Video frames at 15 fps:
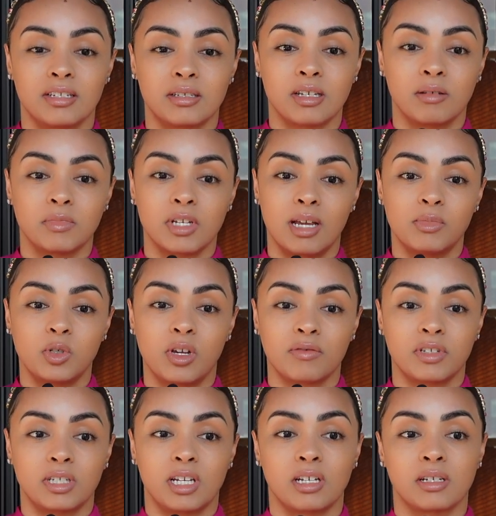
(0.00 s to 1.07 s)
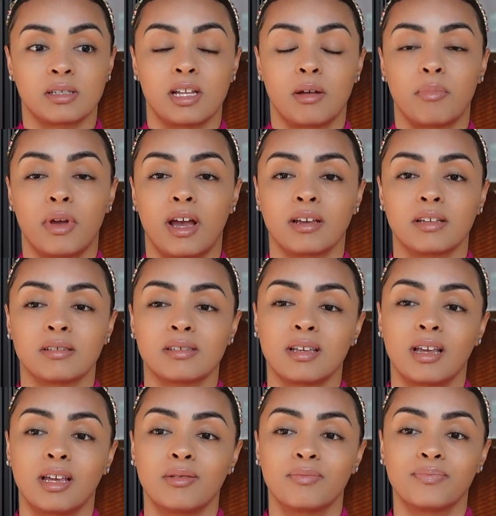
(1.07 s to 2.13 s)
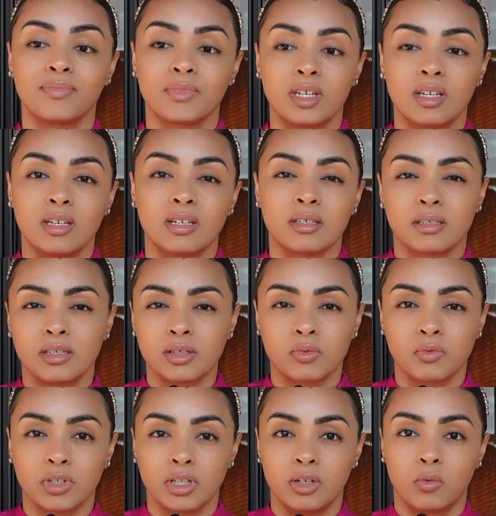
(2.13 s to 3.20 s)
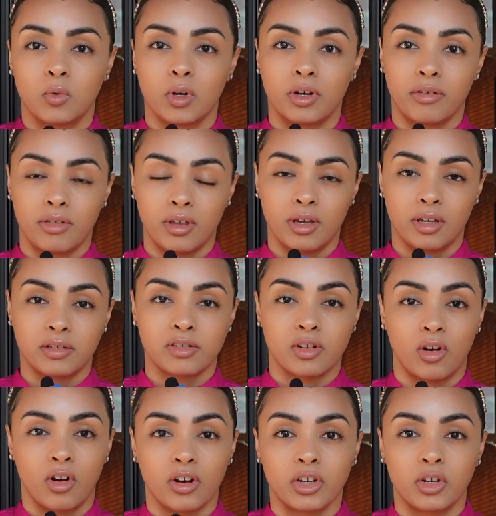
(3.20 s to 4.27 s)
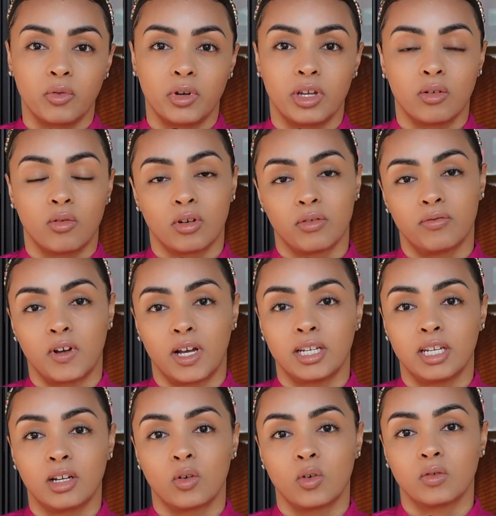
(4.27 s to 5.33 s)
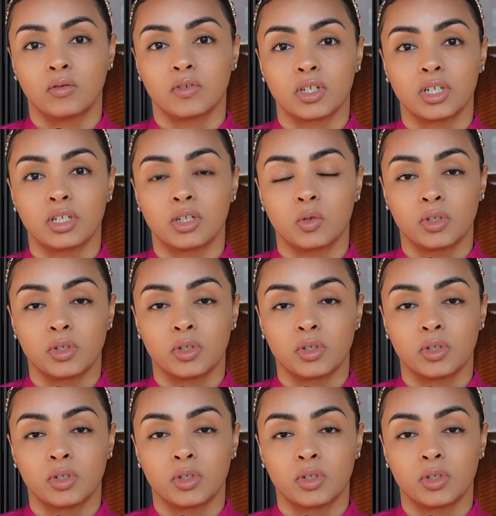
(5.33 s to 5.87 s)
sometimes you have to take a step back and say, is this really worth us arguing or fighting over?